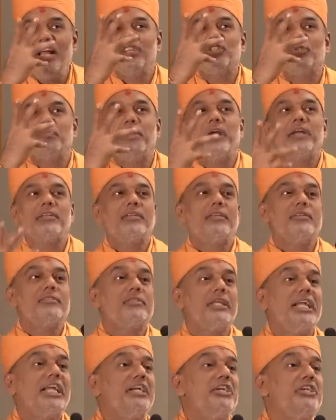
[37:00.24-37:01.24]
aspect
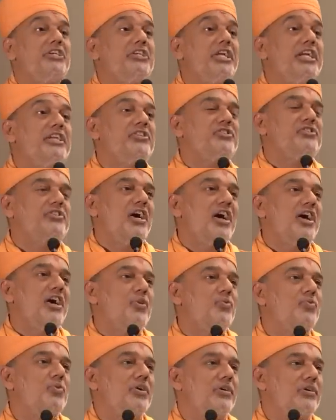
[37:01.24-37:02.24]
is intense
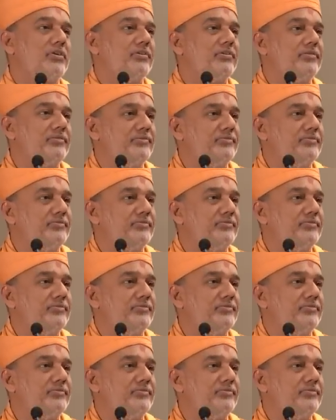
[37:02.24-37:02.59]
hard work.